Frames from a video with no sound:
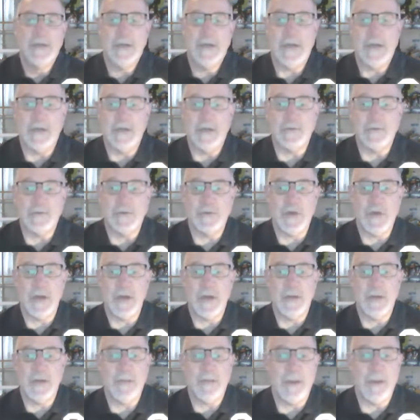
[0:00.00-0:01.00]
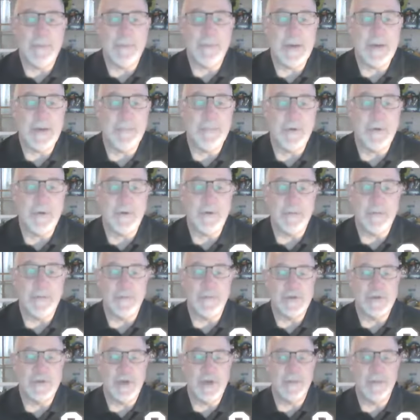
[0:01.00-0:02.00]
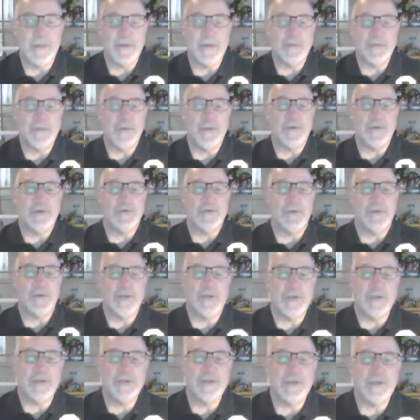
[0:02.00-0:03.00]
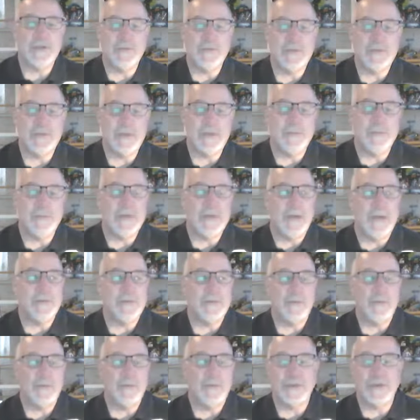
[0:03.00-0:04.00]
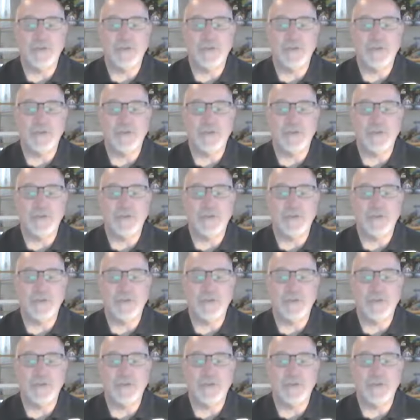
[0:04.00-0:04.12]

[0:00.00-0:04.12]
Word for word: And as we're talking about people and we're talking about spiritual conditions, we sometimes walk